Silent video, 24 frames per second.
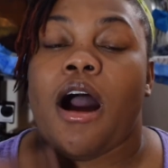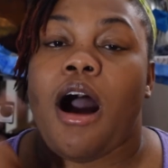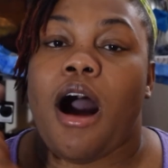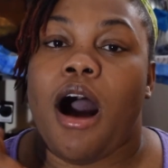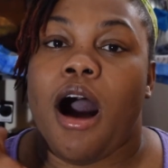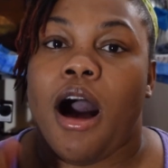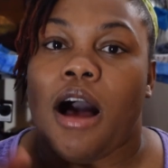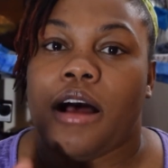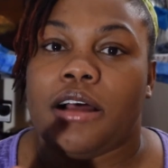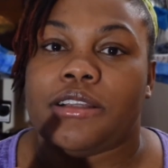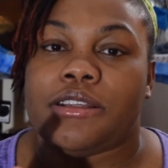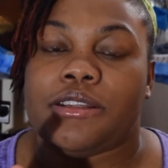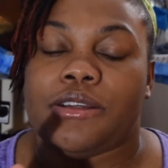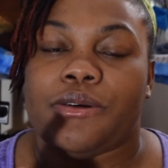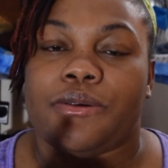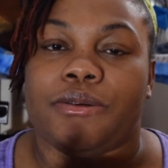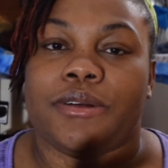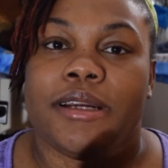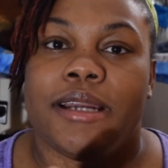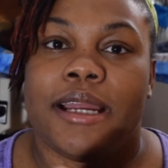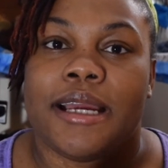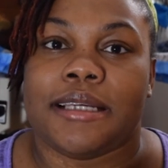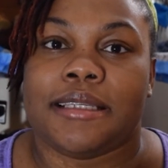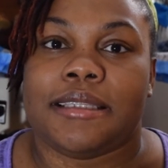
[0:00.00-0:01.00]
Also,
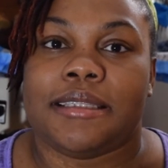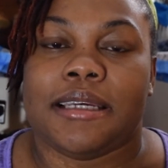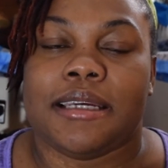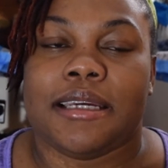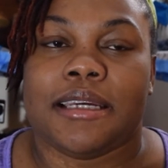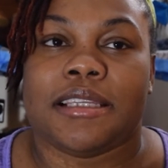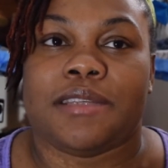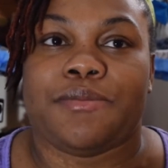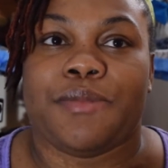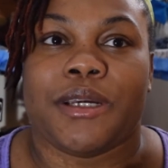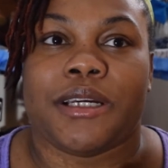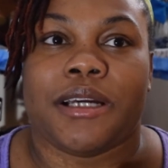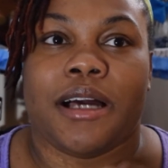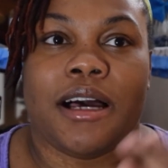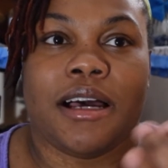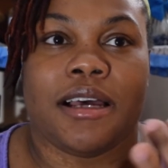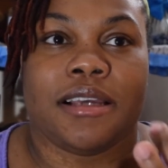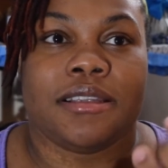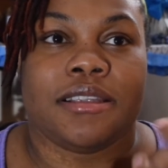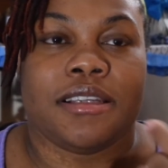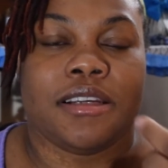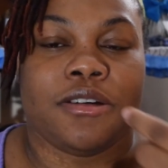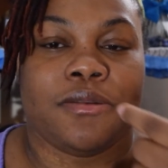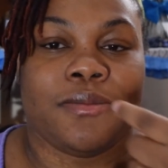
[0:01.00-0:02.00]
the next thing is
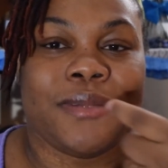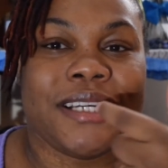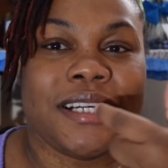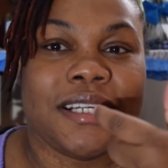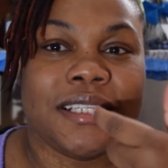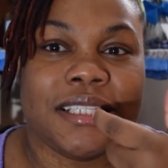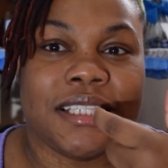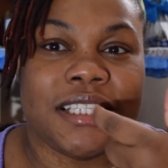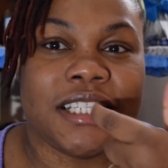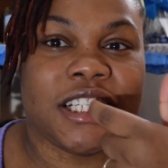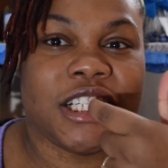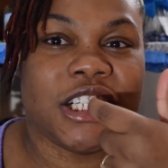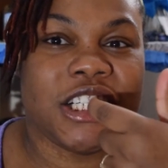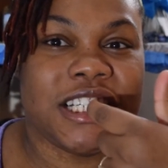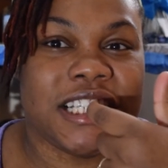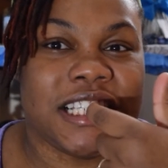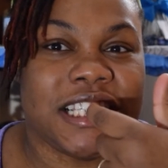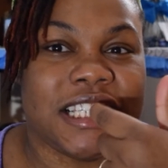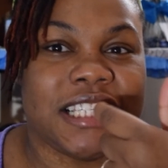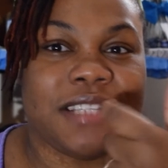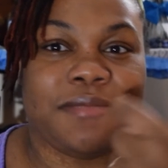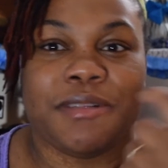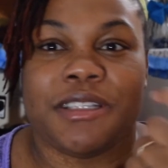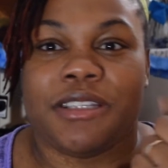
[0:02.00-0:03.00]
because, you know, because of the
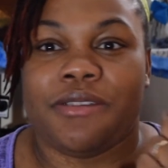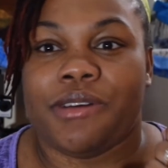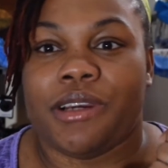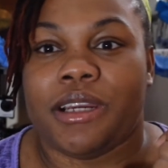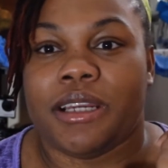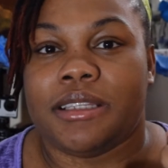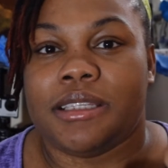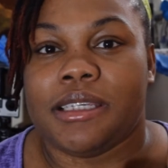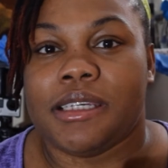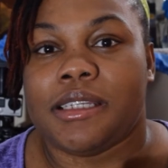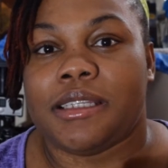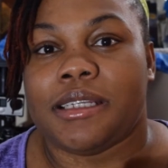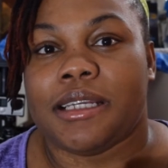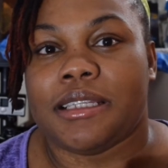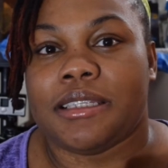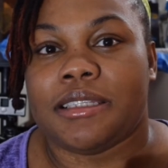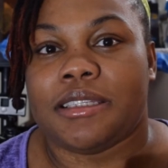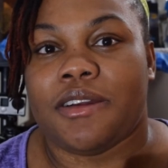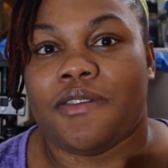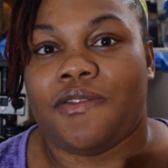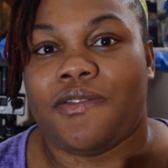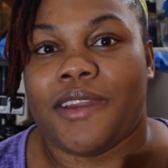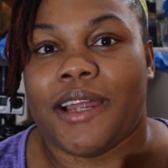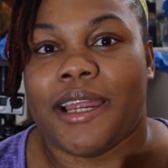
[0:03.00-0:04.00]
creases between the teeth and
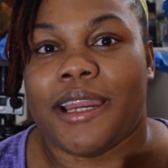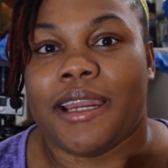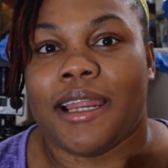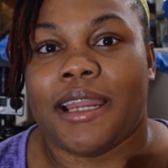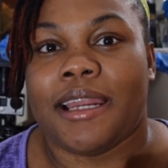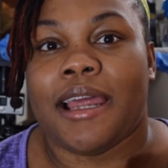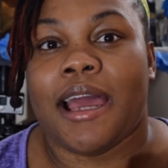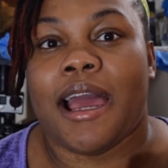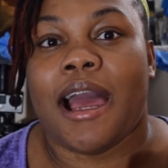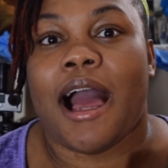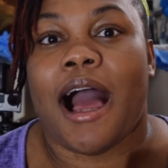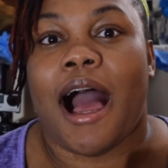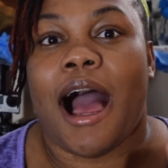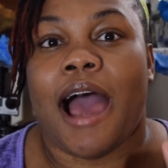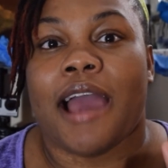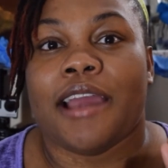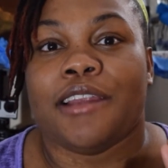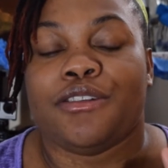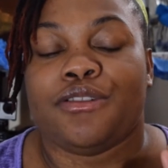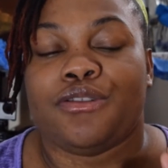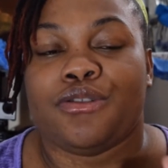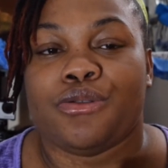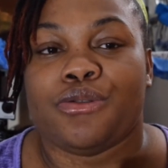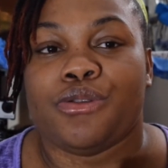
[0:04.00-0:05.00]
stuff like that, I
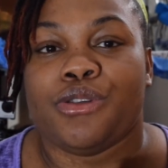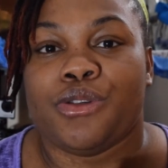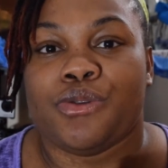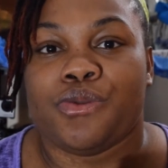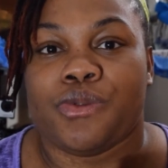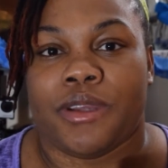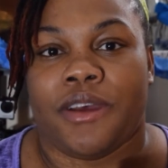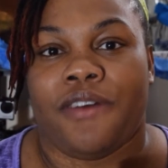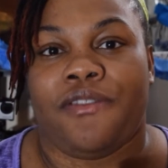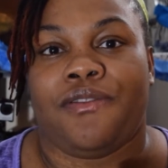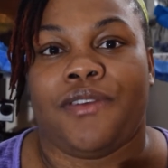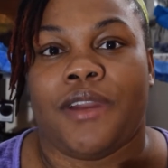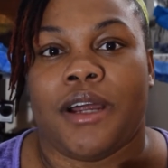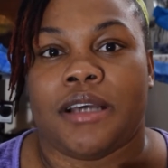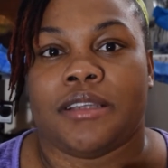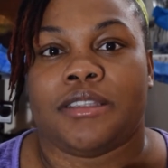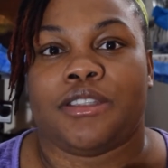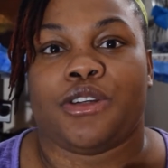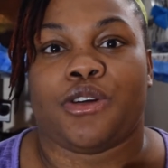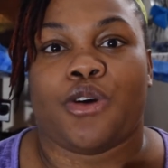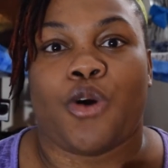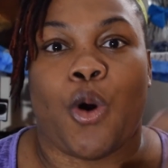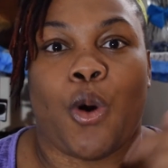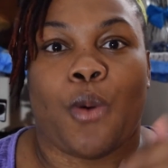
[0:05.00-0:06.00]
do use a floss
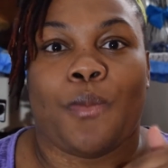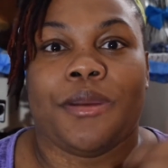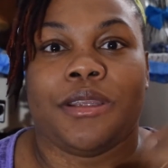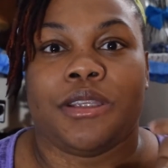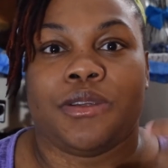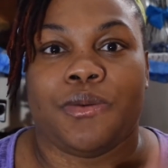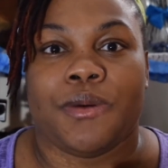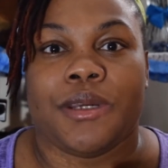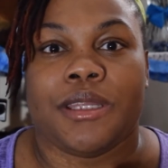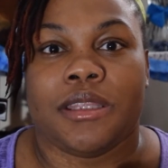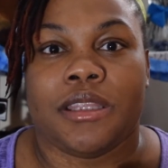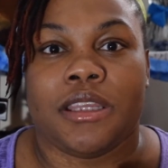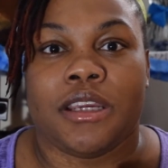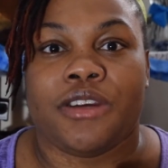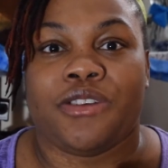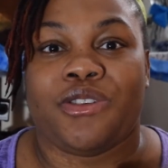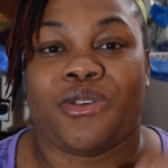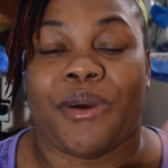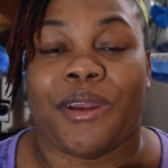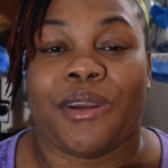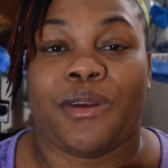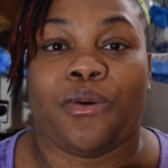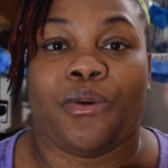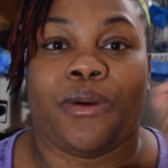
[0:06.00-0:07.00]
to go between there
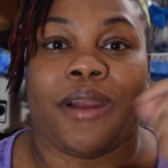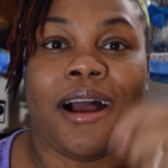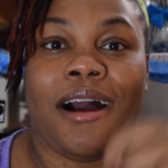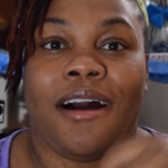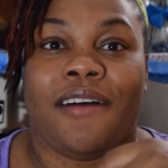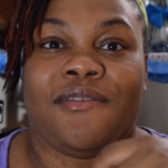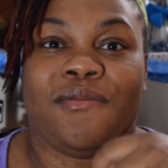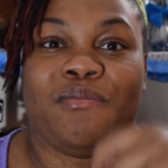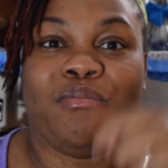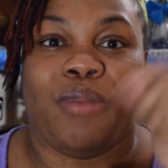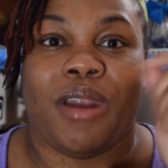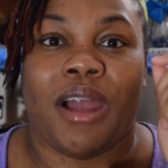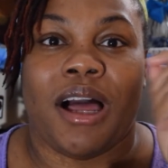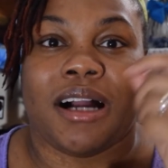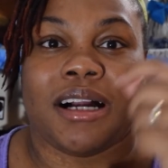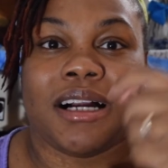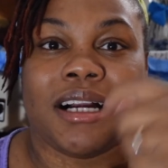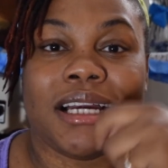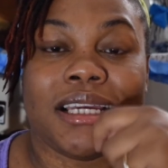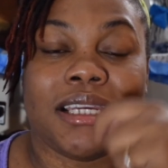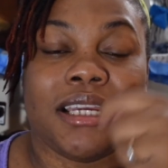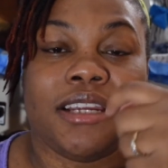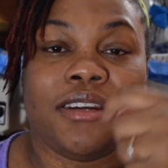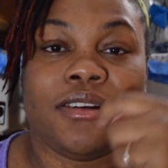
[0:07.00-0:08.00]
so I don't have
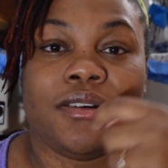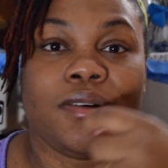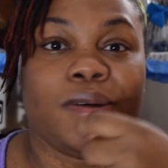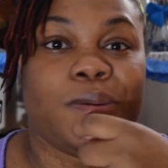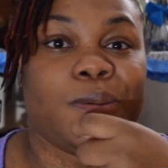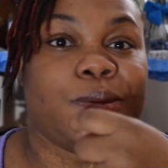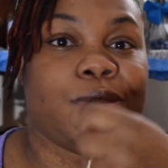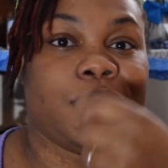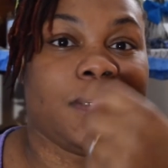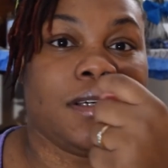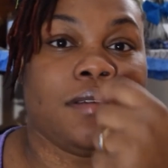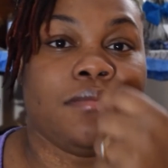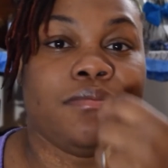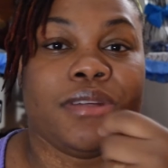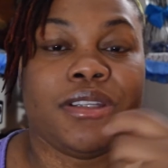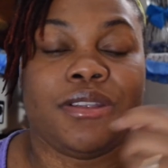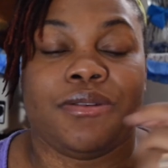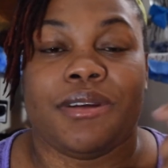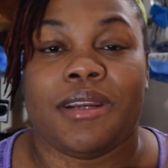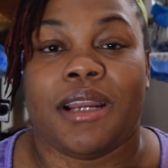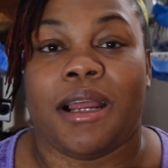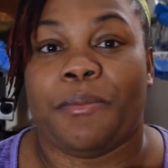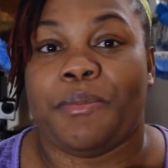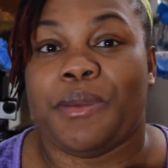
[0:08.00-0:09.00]
block, you know, in
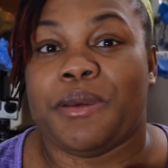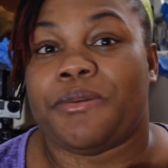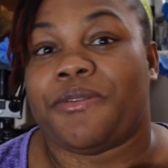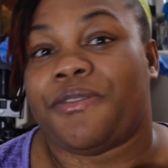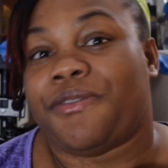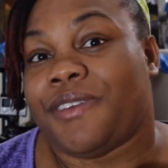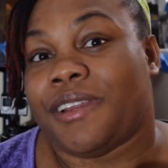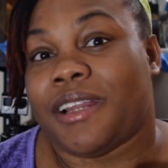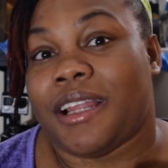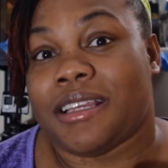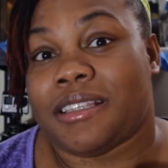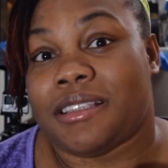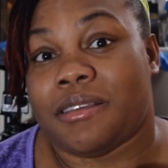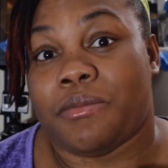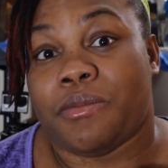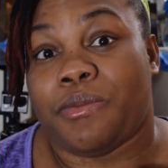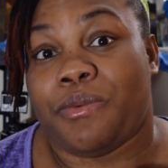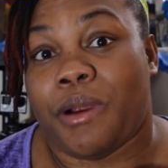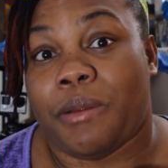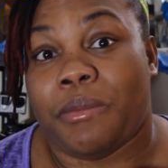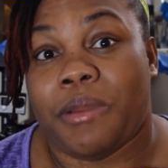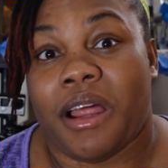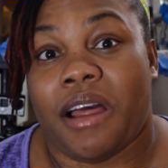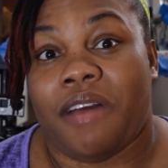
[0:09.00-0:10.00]
between, and people feel like they
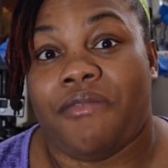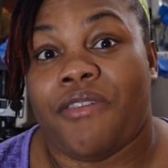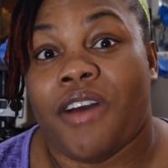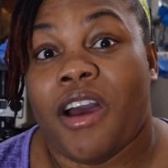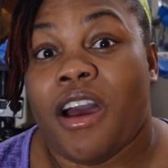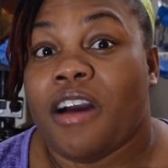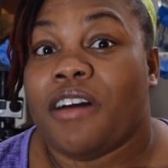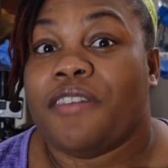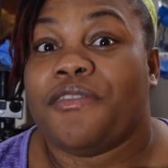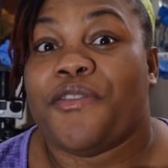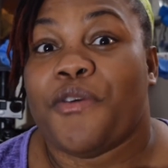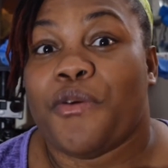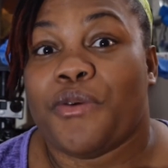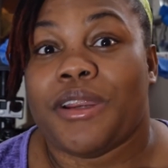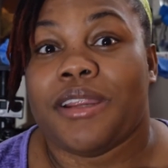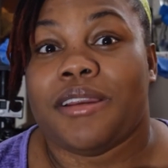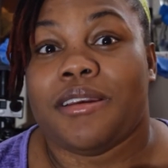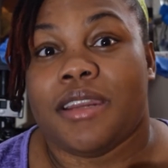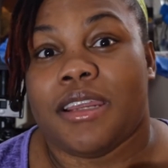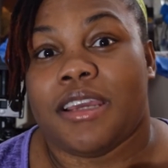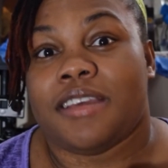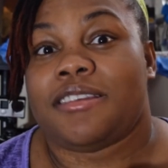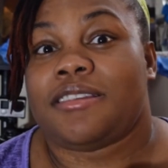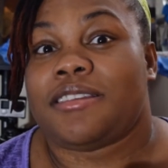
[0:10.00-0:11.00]
probably have food
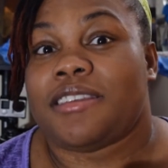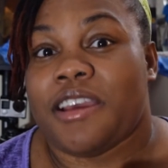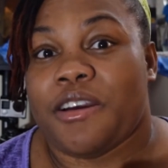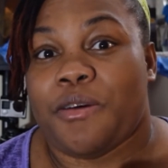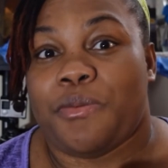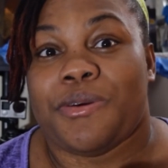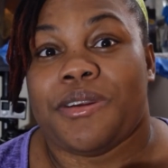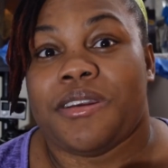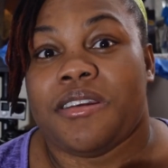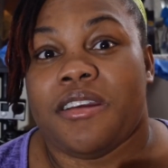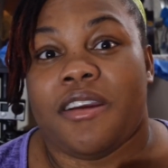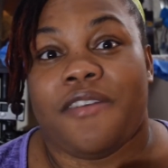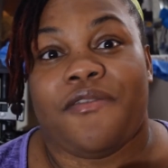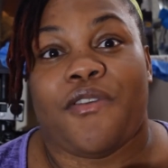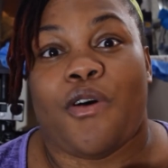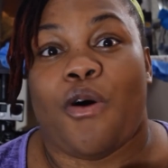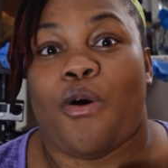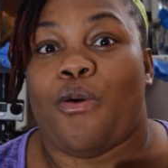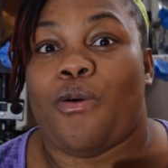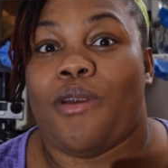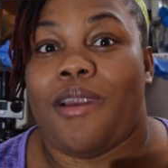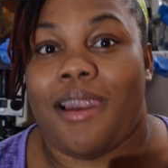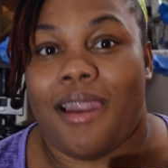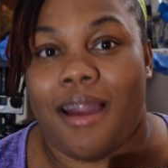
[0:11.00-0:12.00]
in there, stay up in there for
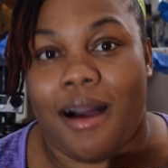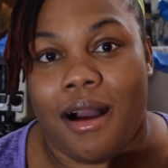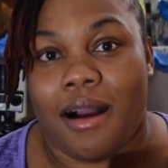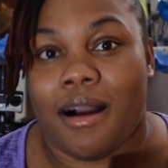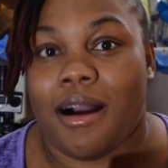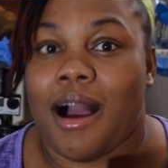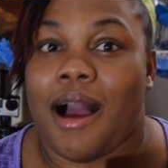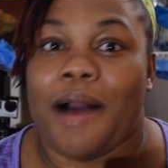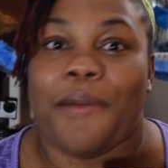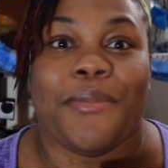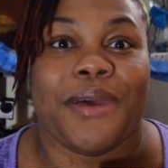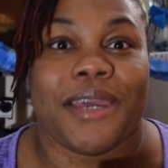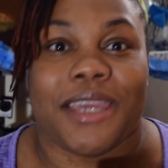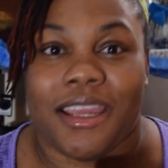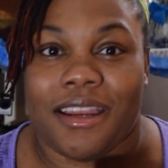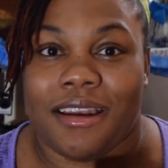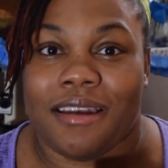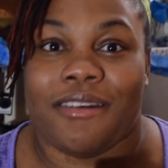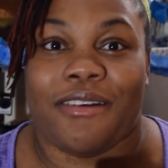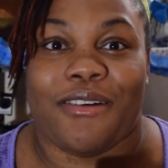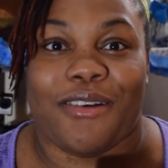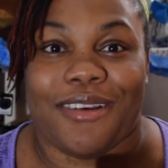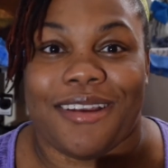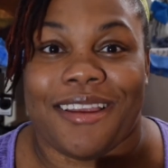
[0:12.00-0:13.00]
how long and make it
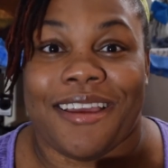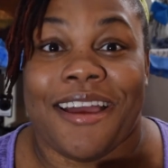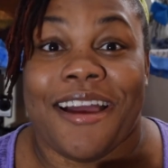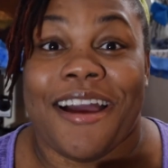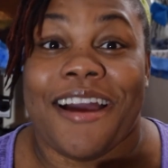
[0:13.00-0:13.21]
dirt,